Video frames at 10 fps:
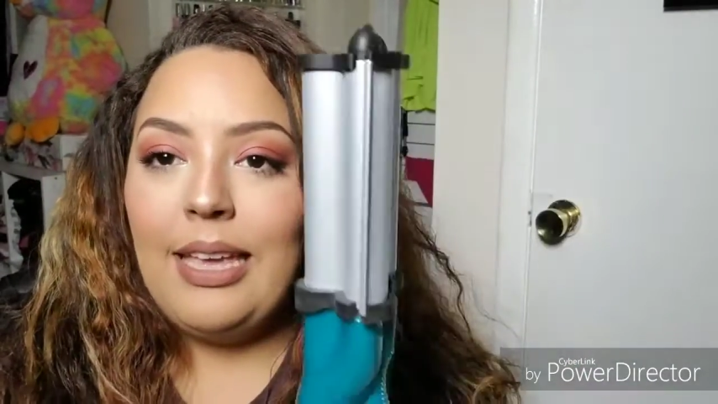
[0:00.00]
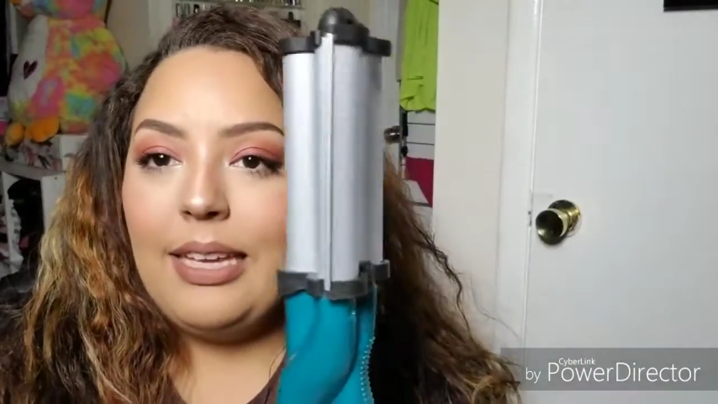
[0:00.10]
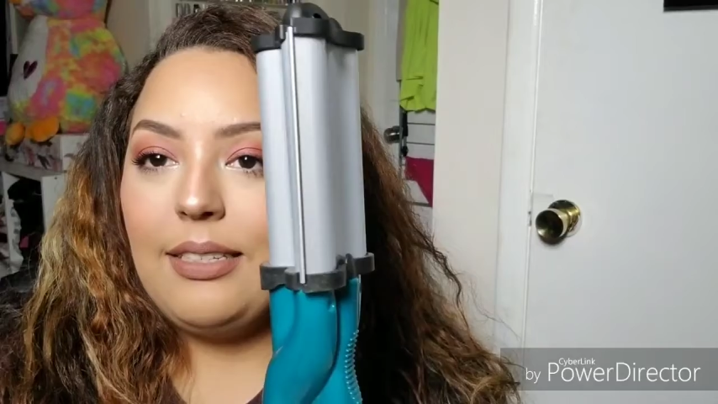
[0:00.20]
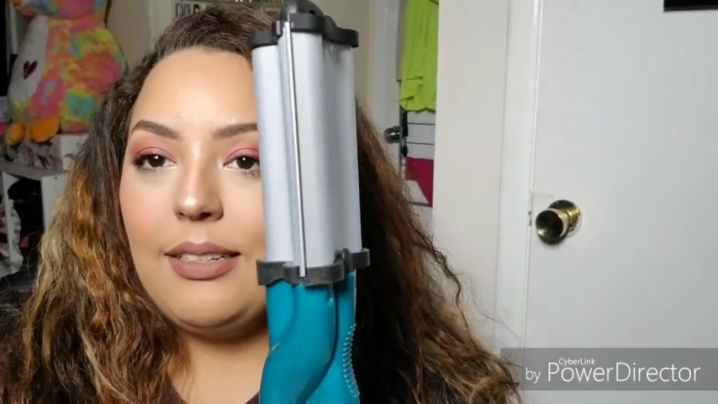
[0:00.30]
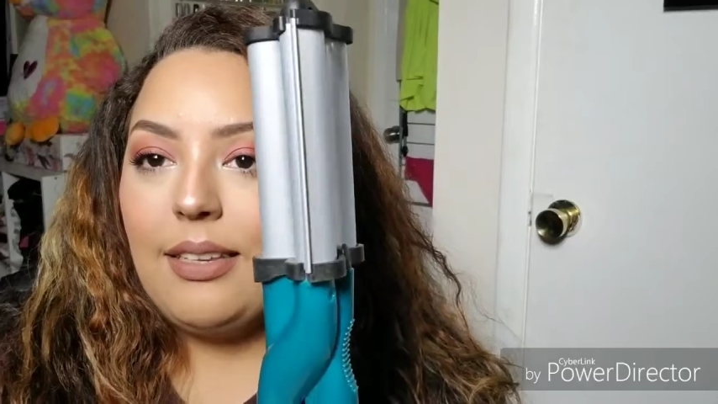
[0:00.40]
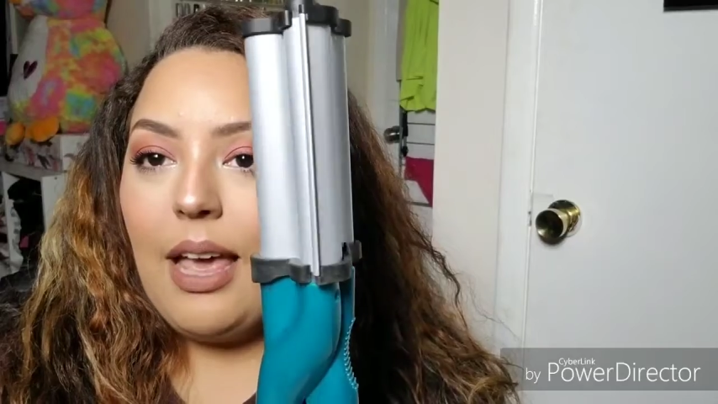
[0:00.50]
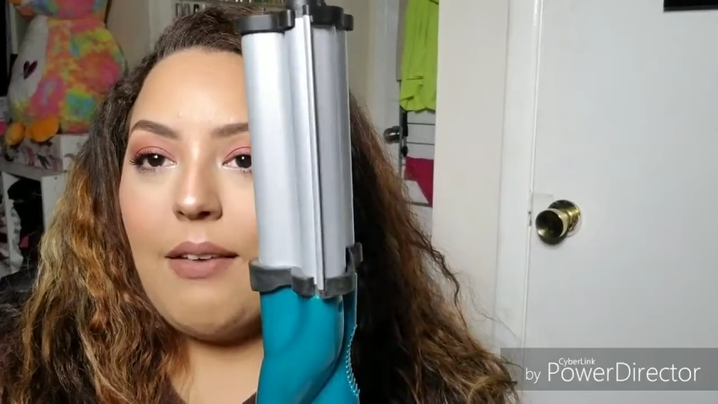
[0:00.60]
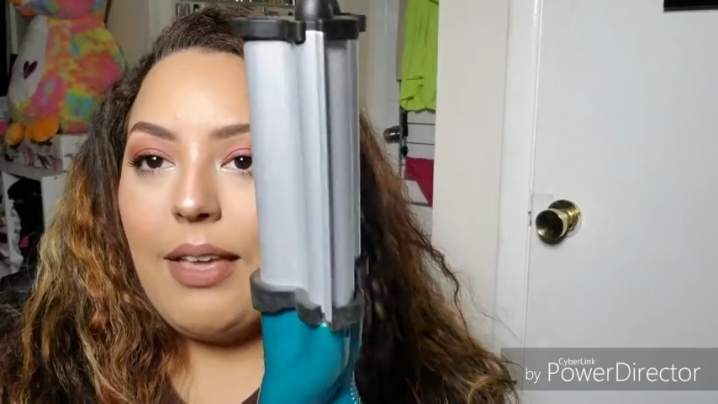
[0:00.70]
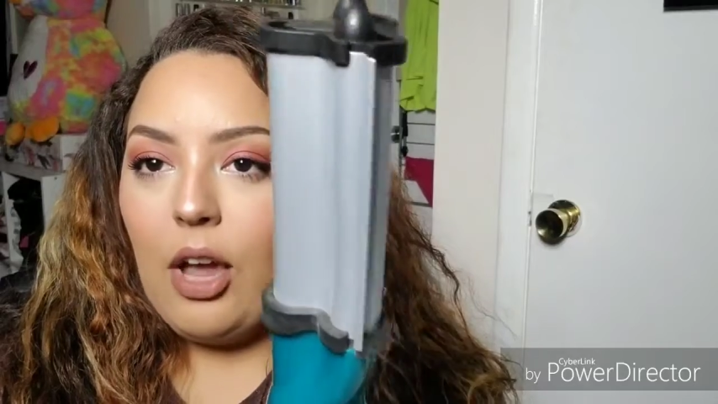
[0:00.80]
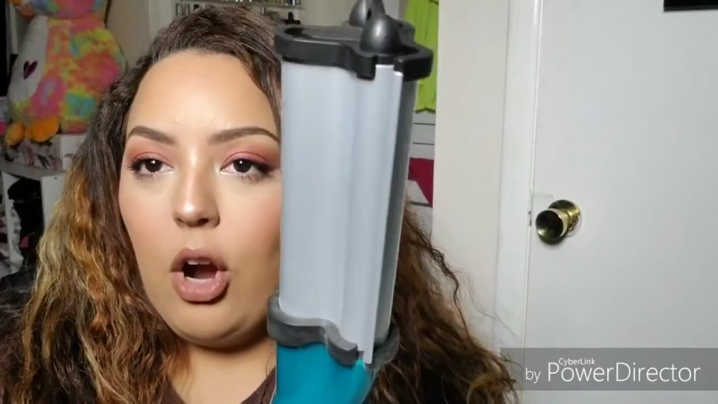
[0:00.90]
It does
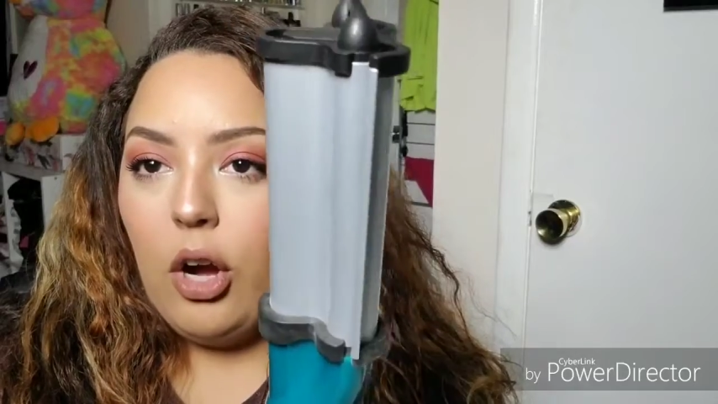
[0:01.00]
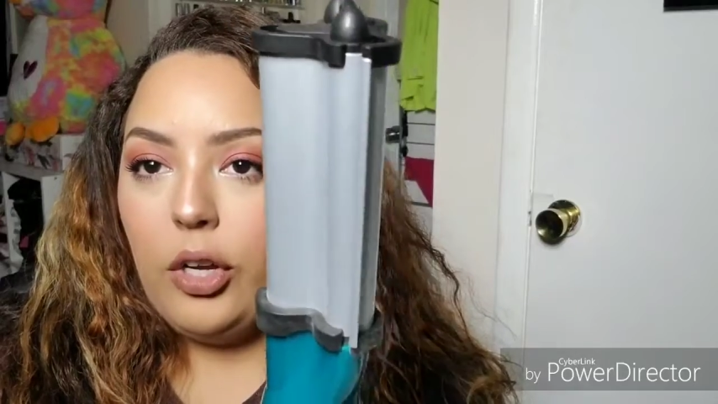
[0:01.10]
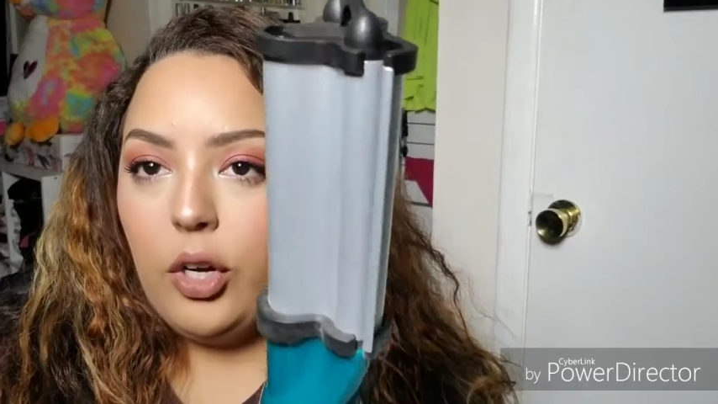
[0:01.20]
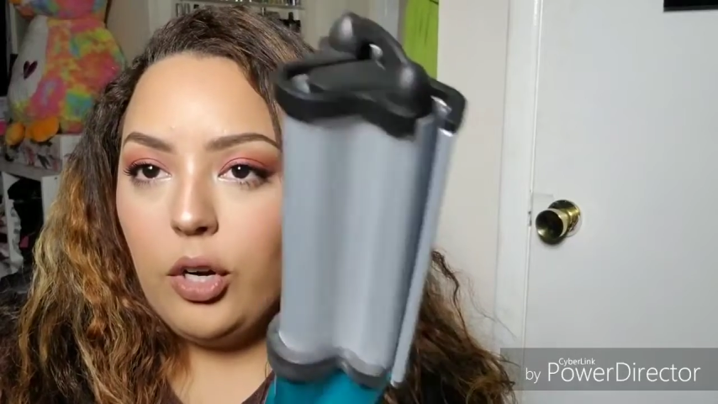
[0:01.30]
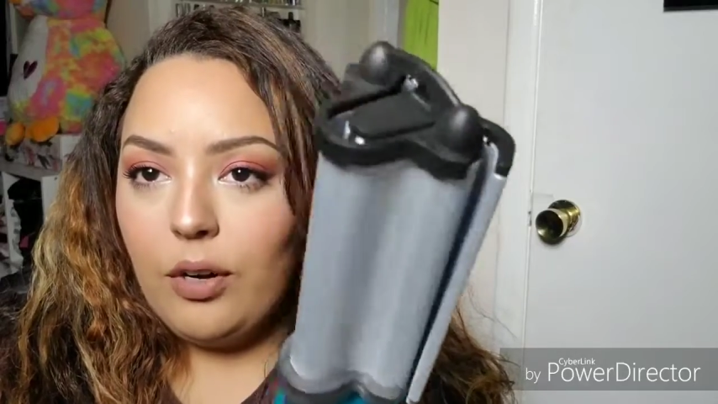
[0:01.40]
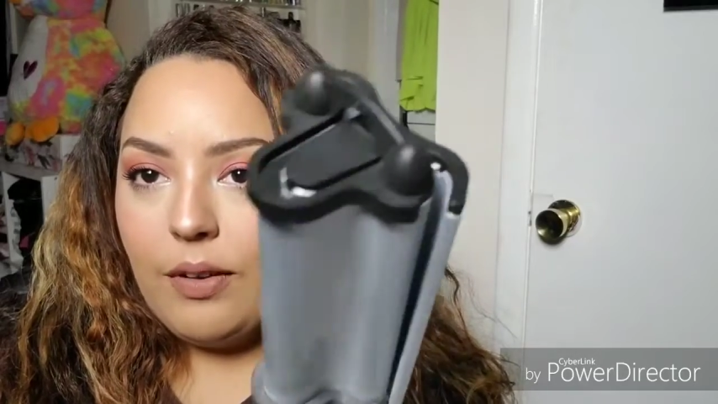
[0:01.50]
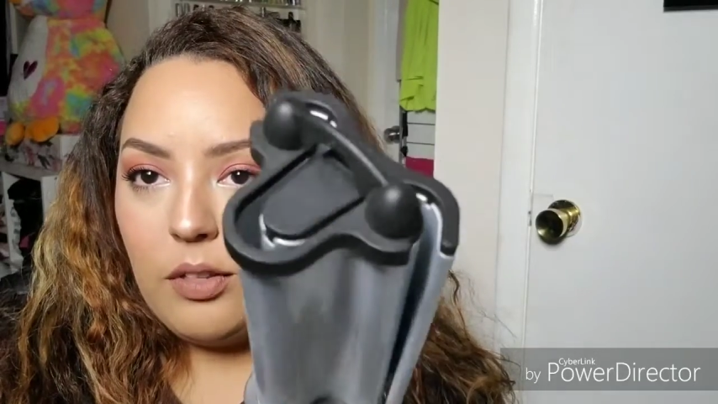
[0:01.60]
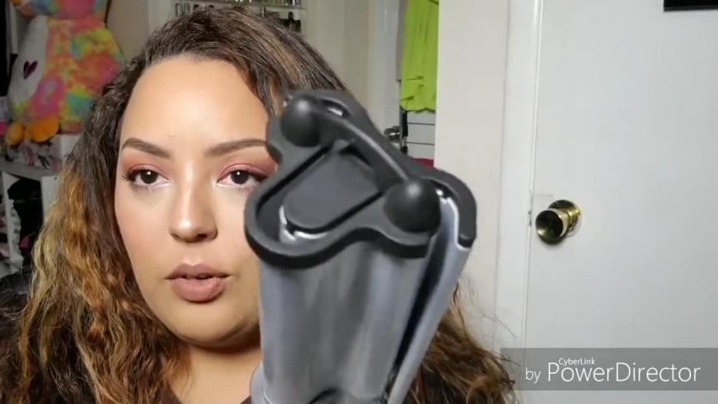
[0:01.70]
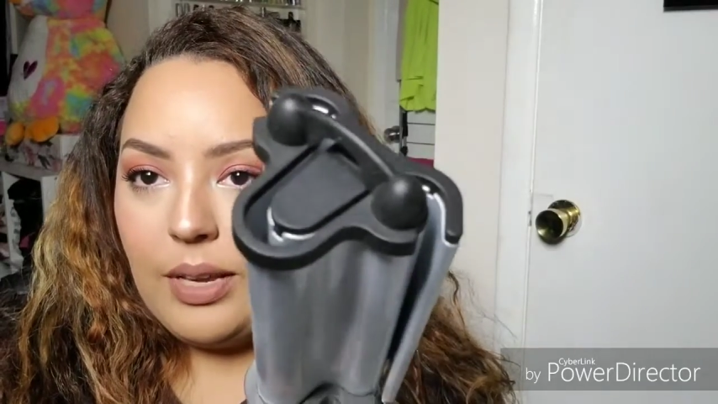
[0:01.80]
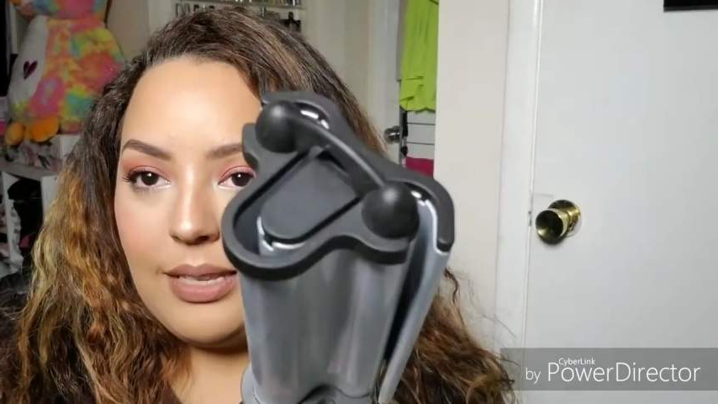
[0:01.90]
have a hard curve,
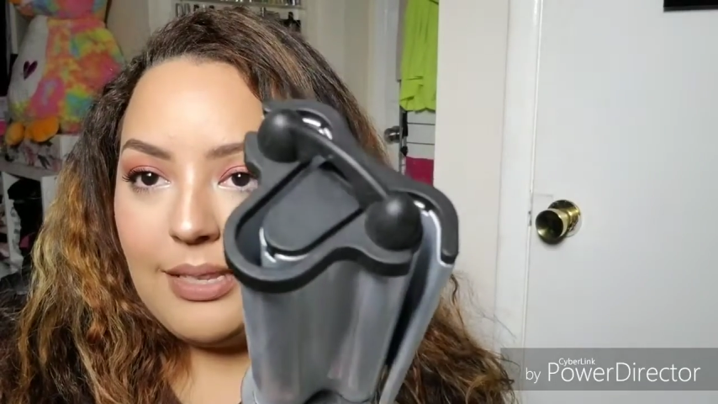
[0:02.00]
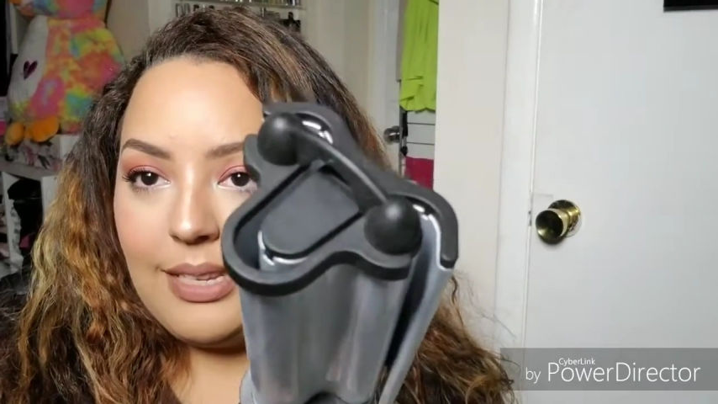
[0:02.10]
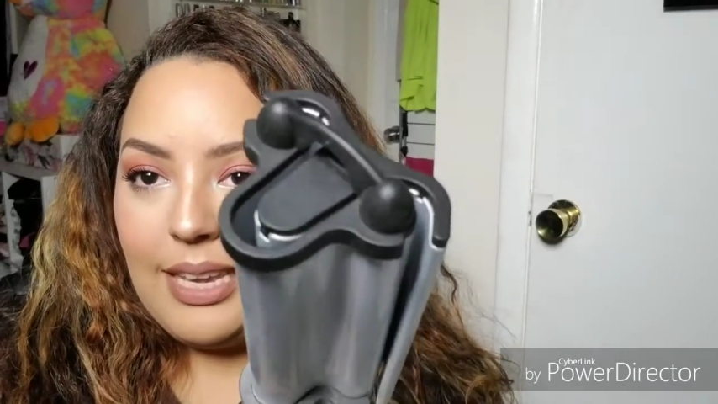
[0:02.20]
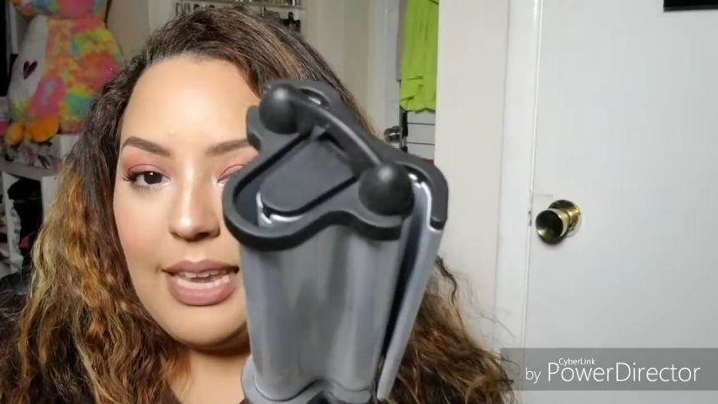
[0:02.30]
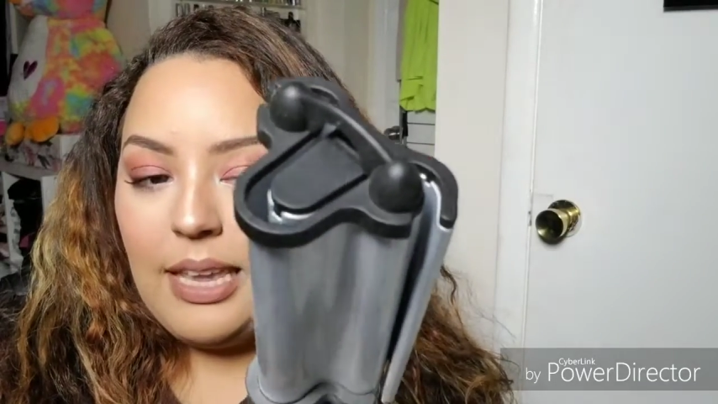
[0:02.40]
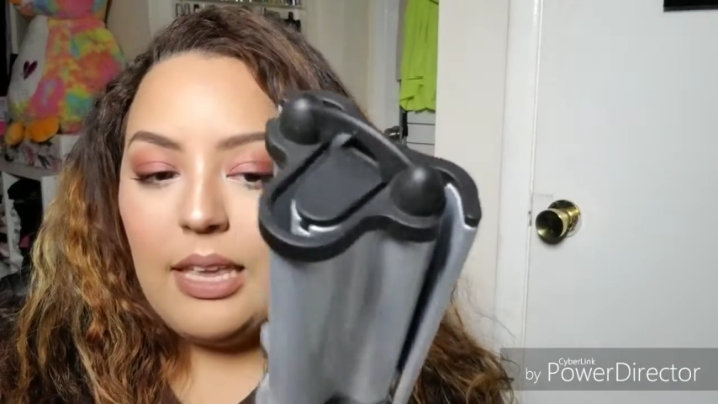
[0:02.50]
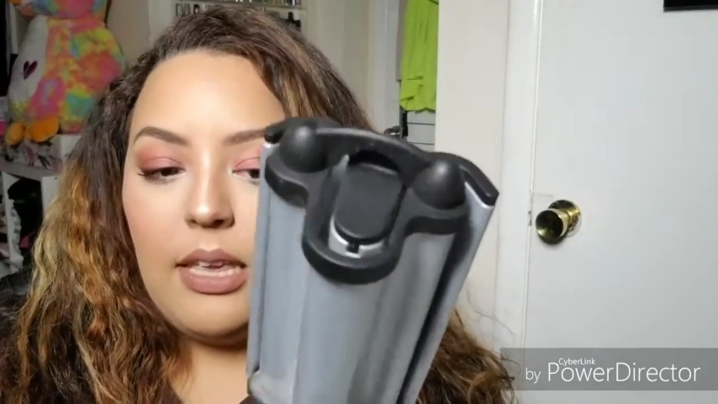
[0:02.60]
as you can see.